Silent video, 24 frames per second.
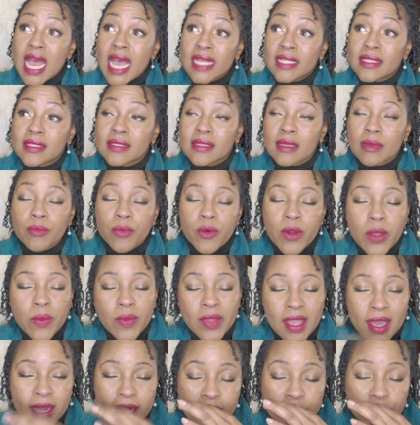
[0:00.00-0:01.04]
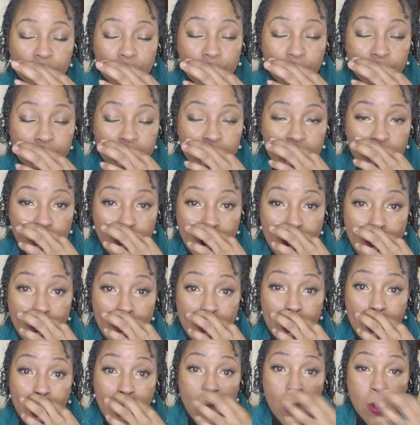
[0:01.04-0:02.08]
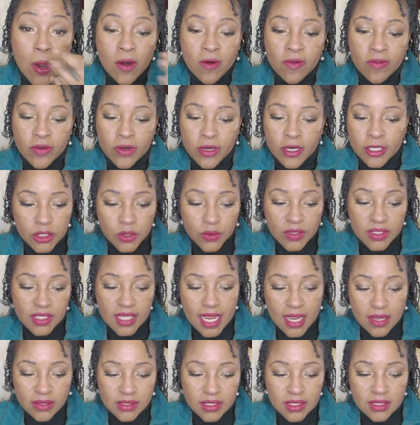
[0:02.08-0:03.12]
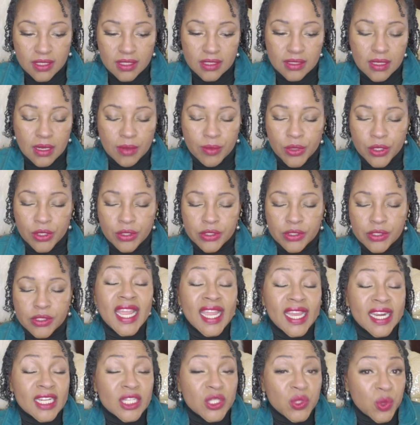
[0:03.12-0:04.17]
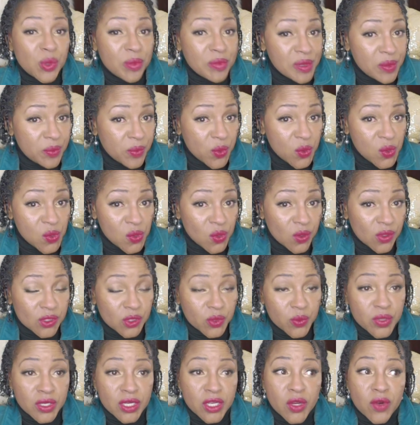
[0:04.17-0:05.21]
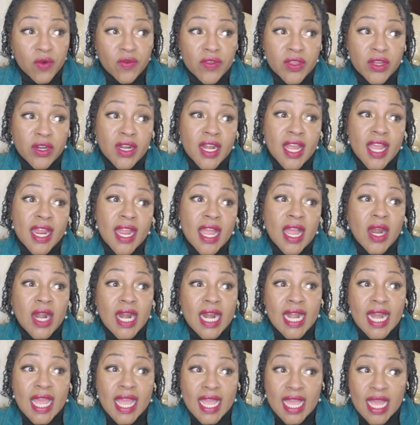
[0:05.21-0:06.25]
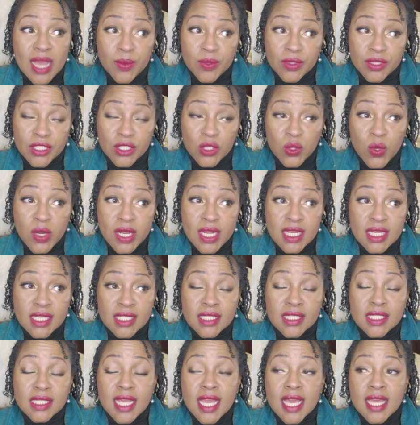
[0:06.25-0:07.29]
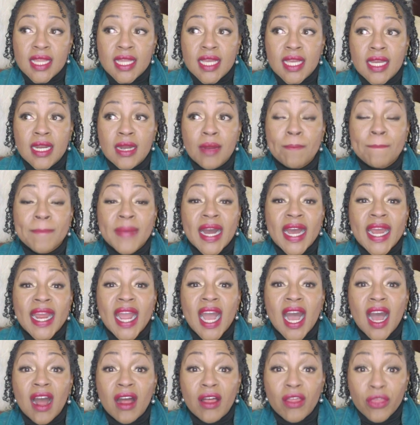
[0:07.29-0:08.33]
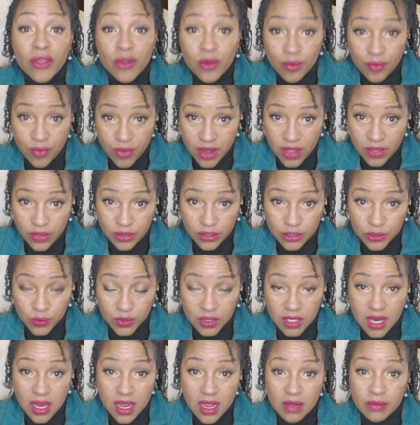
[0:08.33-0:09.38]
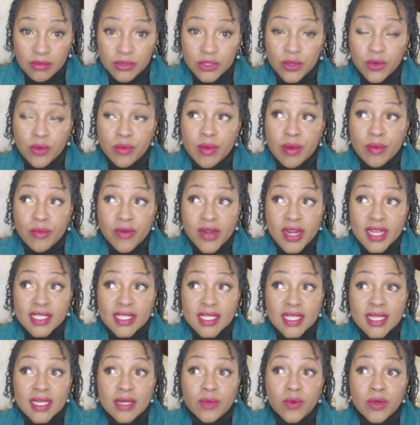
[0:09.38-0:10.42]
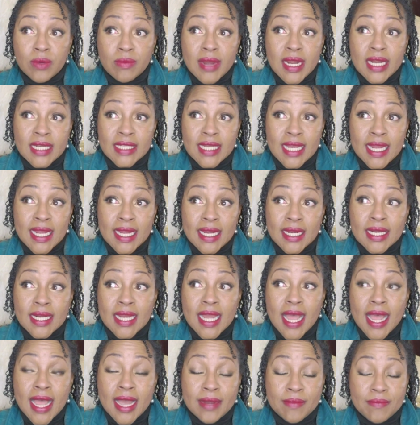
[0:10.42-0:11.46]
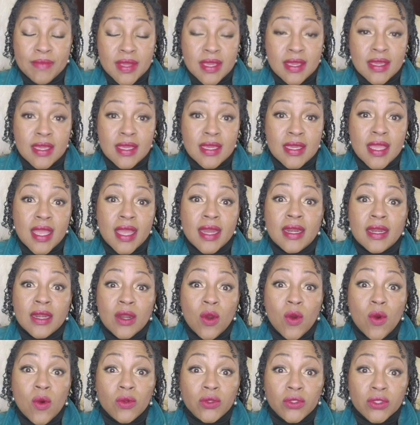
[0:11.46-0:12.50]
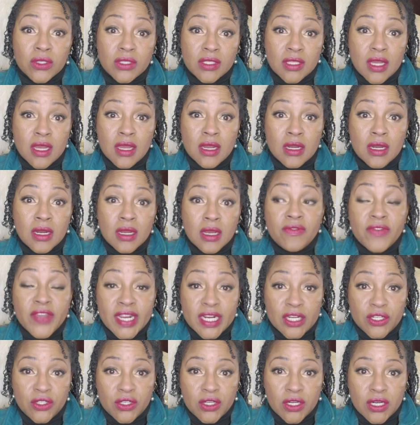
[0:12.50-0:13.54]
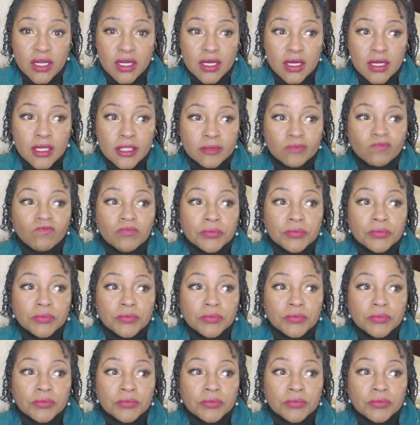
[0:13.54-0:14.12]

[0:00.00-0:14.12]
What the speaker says: At some point, we got into a rhythm where I would go over to his house in the summers. He had a swimming pool, so we'd go over there and hang out. I'd hang out with the twins, and then my other brothers would come. So remember I said when my dad had me, he had an older son, Victor.